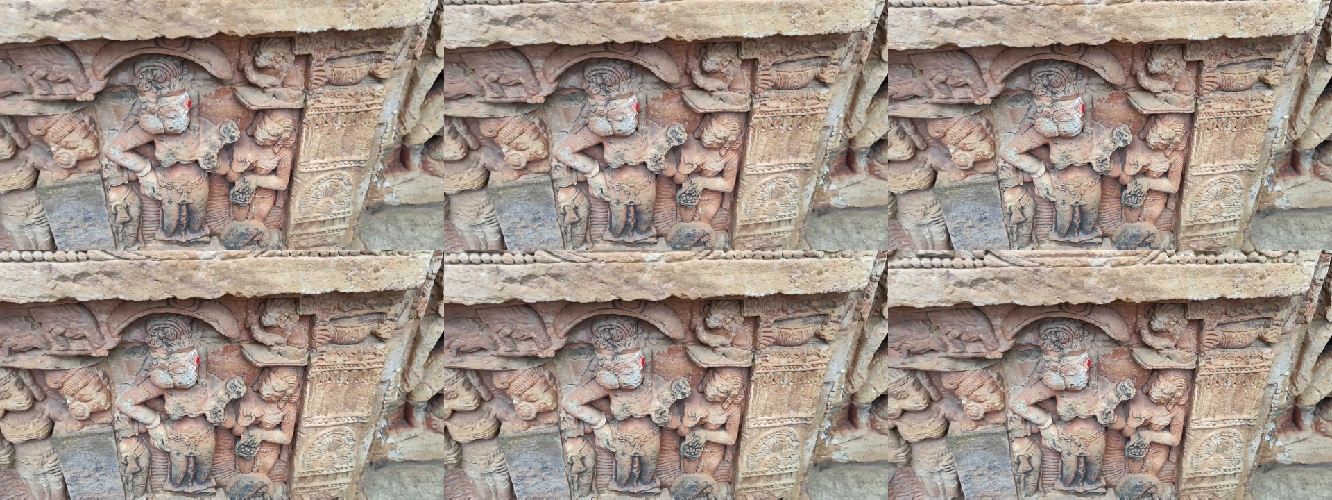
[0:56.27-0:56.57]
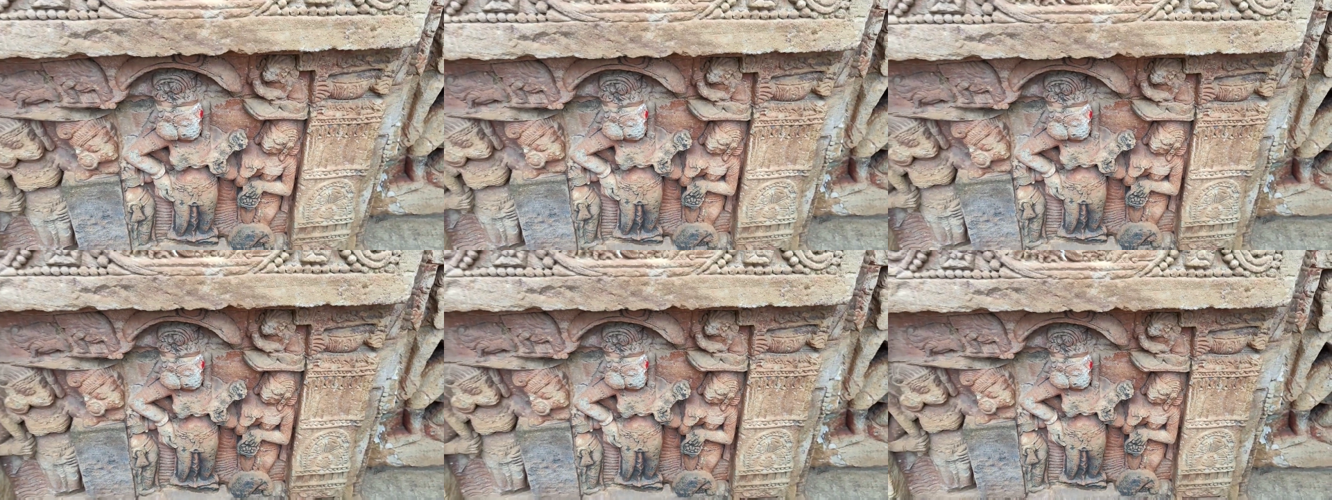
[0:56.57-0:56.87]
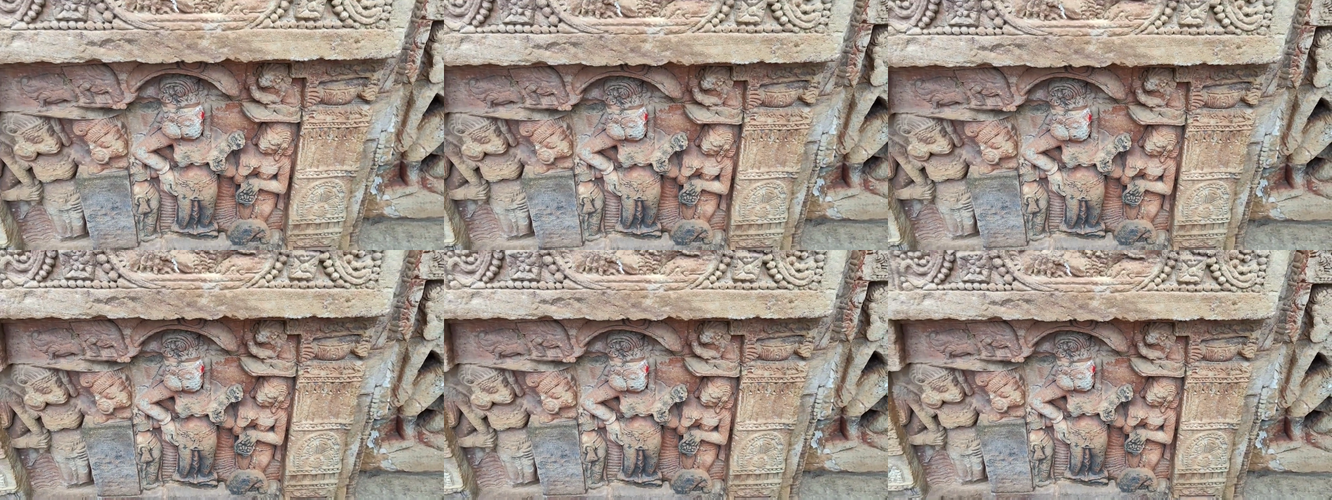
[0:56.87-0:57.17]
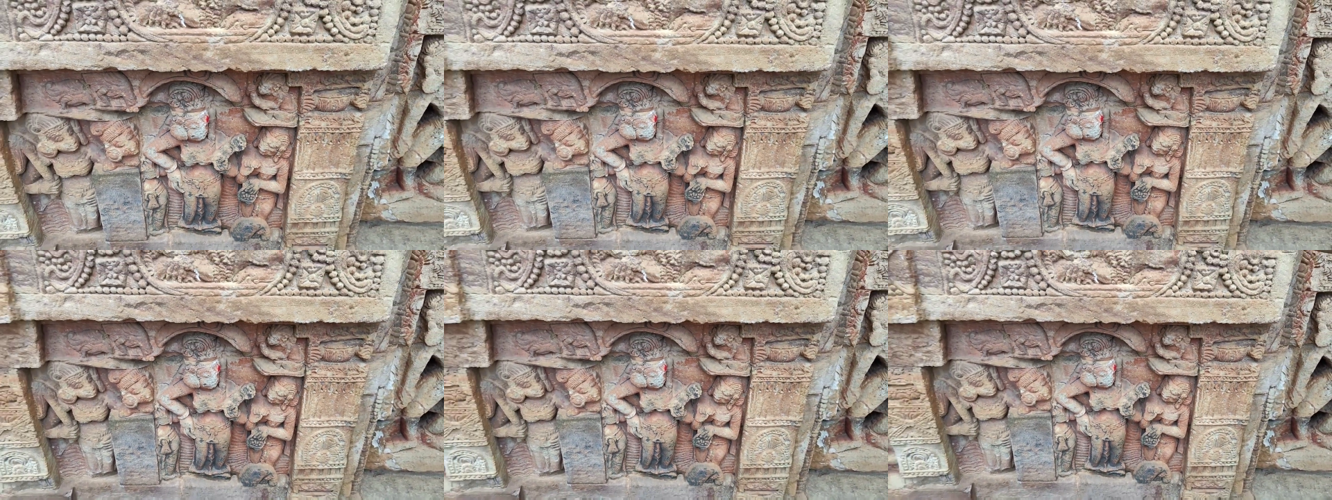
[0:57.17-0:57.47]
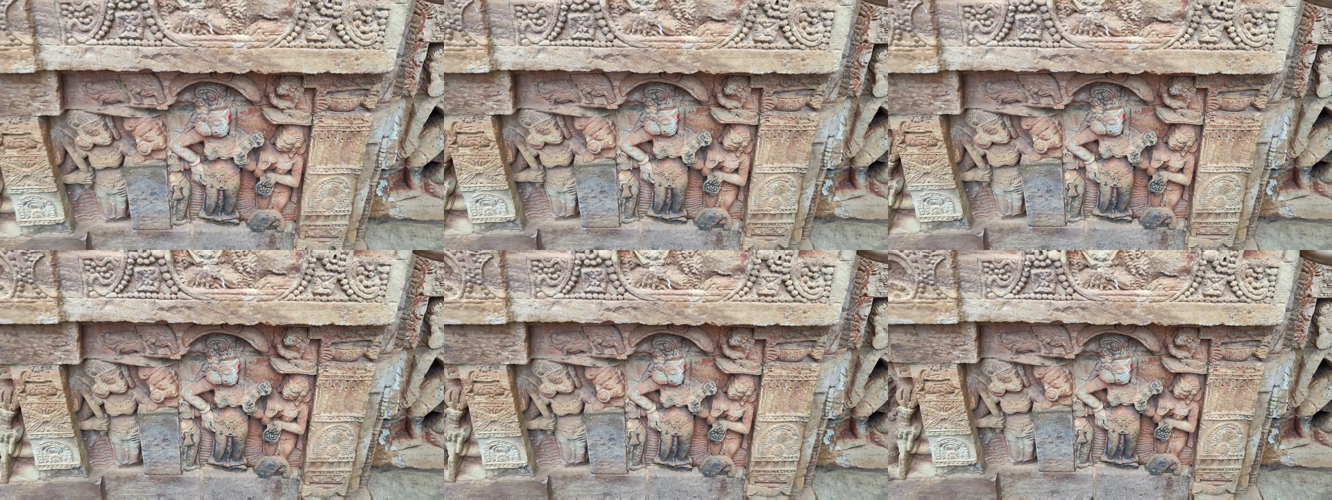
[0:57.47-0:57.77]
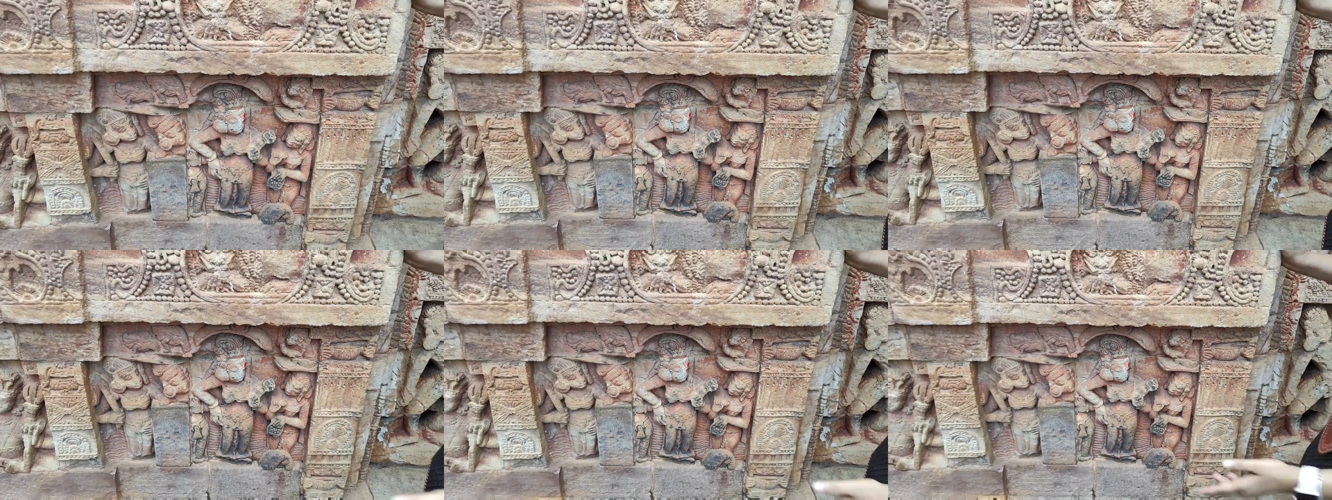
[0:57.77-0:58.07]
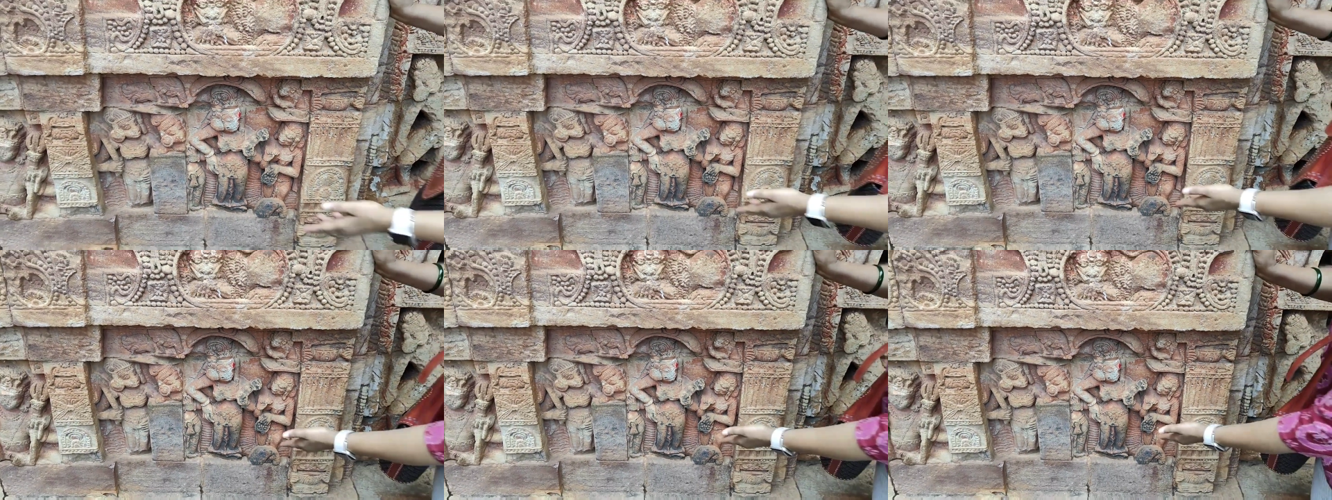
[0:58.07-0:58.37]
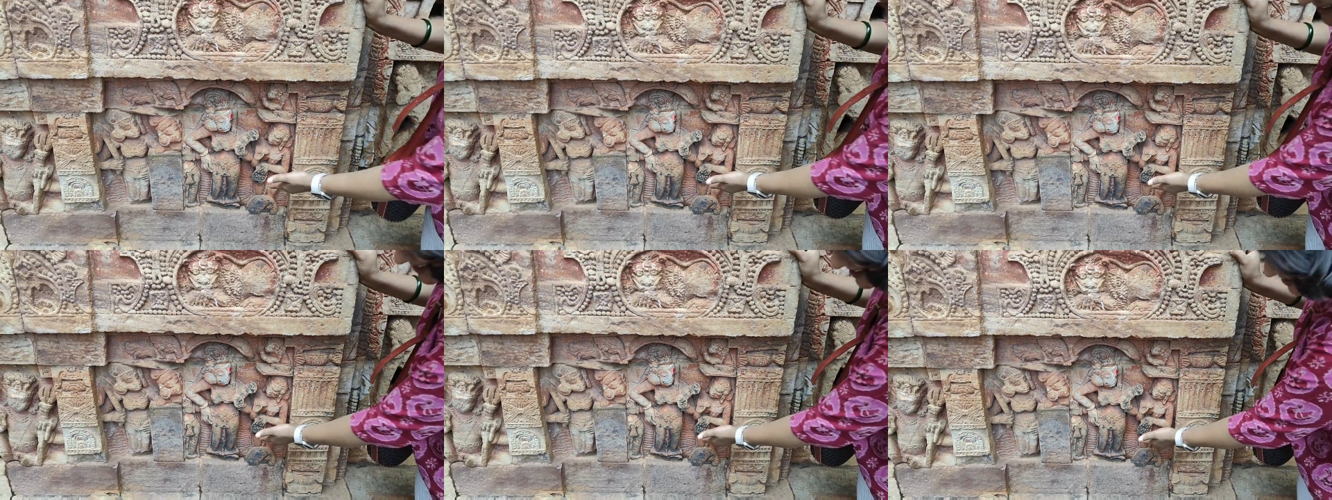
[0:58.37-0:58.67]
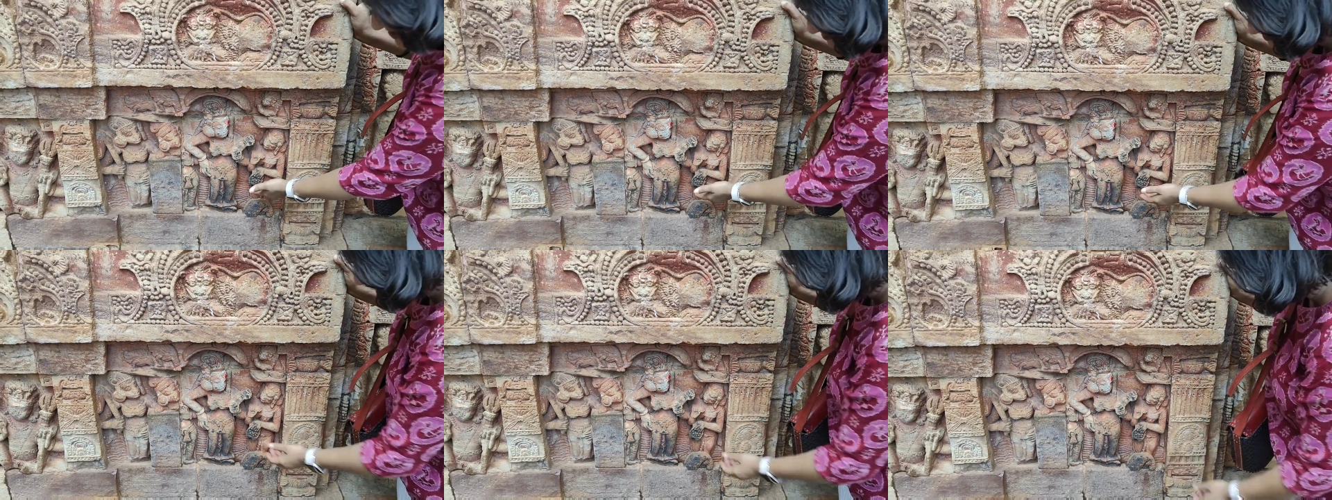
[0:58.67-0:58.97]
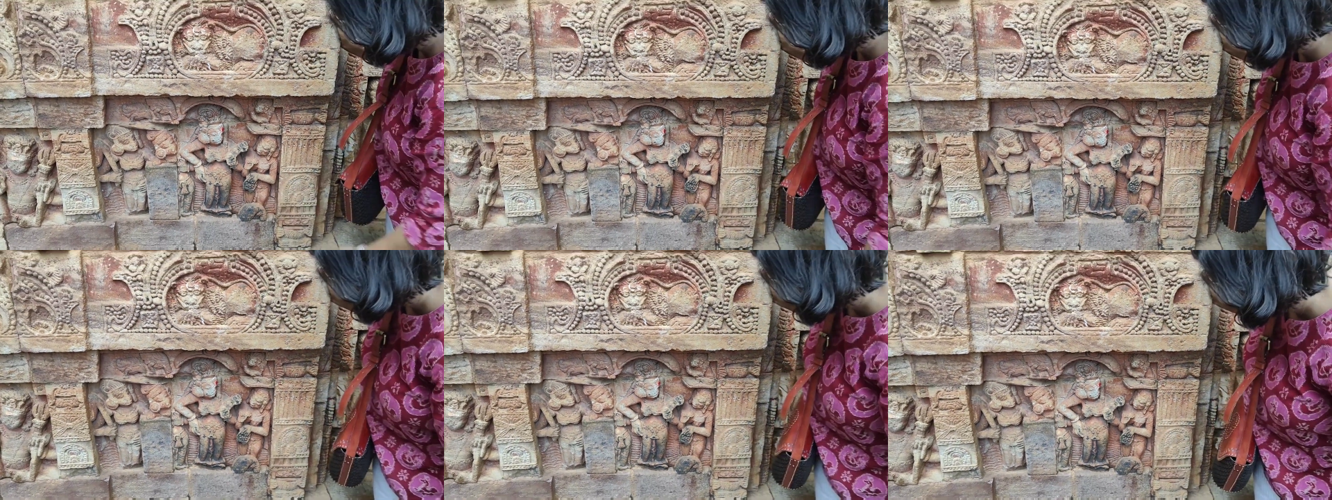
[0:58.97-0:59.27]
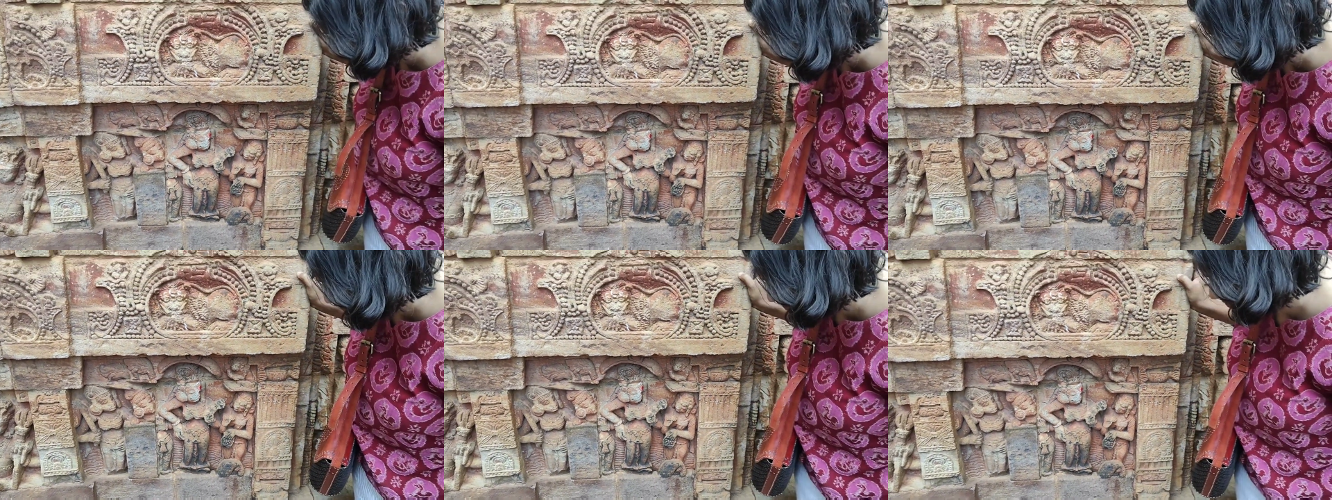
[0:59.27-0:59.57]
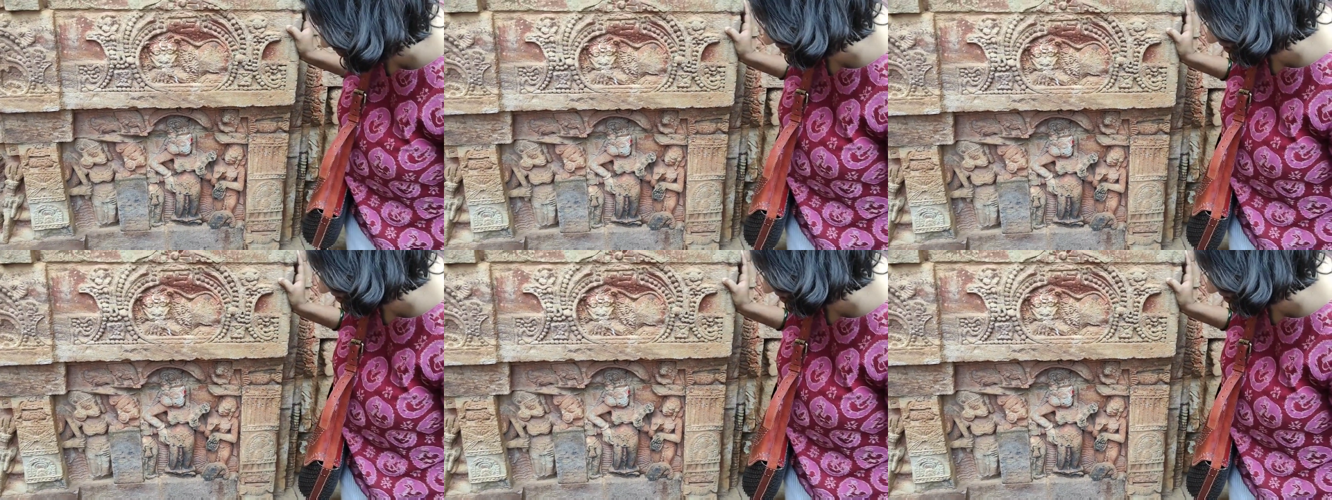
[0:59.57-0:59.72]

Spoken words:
Nobody's mouth can be seen.